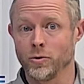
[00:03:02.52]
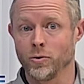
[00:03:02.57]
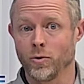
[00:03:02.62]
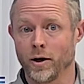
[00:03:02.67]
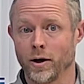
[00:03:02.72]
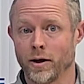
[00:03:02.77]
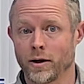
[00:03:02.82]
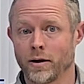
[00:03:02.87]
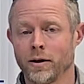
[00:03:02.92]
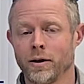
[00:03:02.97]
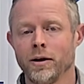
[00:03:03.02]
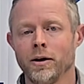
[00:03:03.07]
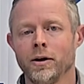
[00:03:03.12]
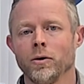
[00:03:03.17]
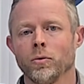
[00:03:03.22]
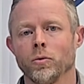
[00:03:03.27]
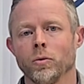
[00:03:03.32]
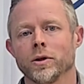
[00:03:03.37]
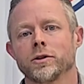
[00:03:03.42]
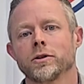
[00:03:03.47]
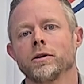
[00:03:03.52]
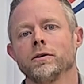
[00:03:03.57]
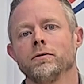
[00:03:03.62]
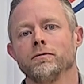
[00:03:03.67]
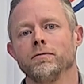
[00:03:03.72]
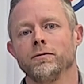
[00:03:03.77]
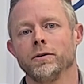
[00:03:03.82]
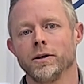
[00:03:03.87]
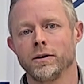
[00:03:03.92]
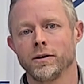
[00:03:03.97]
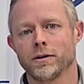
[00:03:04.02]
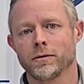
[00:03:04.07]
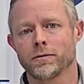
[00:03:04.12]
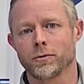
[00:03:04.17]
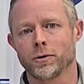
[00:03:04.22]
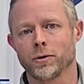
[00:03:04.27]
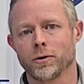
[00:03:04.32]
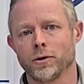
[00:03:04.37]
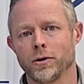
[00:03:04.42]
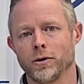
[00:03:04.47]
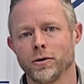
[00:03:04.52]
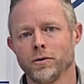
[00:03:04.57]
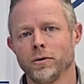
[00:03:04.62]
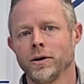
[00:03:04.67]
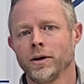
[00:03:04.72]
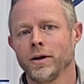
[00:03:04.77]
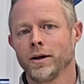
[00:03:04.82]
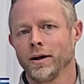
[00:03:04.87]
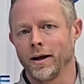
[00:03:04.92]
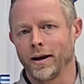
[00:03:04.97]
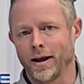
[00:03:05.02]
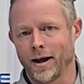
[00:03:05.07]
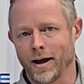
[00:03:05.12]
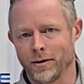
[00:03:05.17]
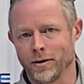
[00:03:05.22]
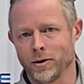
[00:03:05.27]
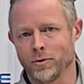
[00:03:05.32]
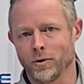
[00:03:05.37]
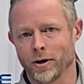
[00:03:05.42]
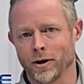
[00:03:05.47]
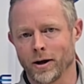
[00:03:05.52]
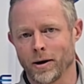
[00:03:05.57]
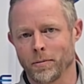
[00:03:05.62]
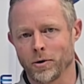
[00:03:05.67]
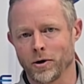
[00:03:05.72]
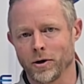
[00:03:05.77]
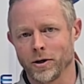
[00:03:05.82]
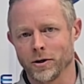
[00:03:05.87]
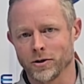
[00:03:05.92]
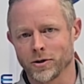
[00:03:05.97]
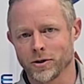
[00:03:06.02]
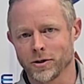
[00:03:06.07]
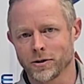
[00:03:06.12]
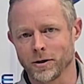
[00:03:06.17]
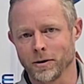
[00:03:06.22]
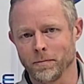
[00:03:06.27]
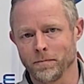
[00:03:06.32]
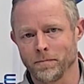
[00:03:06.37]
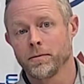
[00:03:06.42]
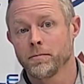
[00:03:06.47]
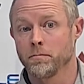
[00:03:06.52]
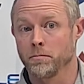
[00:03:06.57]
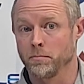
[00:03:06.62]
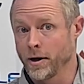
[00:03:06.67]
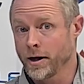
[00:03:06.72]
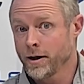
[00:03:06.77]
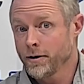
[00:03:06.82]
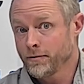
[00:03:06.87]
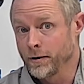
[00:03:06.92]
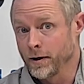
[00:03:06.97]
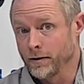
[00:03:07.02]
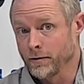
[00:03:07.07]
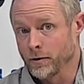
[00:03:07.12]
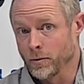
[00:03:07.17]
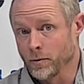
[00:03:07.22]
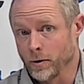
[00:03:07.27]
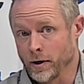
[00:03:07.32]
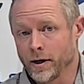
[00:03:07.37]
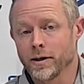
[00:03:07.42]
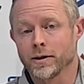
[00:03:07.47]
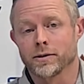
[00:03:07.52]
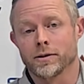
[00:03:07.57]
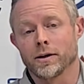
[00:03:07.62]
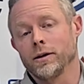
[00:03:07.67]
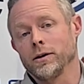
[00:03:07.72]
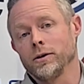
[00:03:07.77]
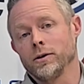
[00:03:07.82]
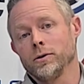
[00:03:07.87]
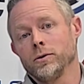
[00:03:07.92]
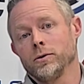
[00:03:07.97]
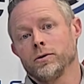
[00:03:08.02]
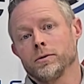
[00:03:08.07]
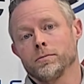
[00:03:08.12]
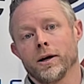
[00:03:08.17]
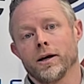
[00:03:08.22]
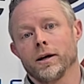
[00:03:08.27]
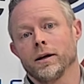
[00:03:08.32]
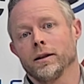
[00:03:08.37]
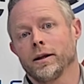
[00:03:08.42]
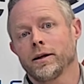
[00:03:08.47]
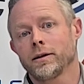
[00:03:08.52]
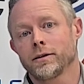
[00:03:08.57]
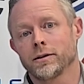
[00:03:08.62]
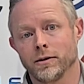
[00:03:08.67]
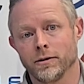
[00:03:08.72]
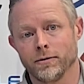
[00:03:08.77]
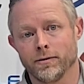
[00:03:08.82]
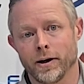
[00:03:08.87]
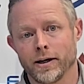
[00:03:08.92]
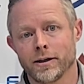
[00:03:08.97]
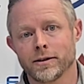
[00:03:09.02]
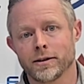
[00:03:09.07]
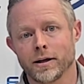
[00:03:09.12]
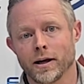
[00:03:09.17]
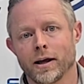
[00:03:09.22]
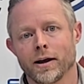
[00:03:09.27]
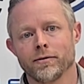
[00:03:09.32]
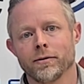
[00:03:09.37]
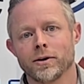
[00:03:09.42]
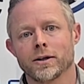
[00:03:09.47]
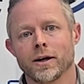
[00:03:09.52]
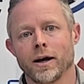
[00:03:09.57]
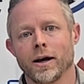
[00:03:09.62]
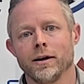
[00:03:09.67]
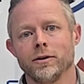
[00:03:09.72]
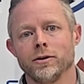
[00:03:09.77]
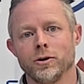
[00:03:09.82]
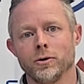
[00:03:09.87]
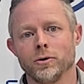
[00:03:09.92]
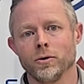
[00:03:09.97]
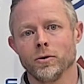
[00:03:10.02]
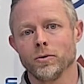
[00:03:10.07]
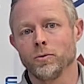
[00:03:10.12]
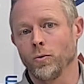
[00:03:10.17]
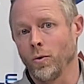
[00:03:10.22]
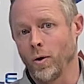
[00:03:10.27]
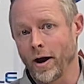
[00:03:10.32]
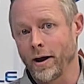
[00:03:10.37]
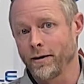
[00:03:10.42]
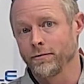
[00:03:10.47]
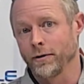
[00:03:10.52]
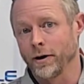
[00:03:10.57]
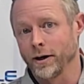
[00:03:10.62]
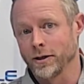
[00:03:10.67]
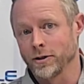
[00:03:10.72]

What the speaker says: want, what's convenient for you, and how you want to operate your system. My favorite way is I use my Alexa device, and I have it tied to a Wi-Fi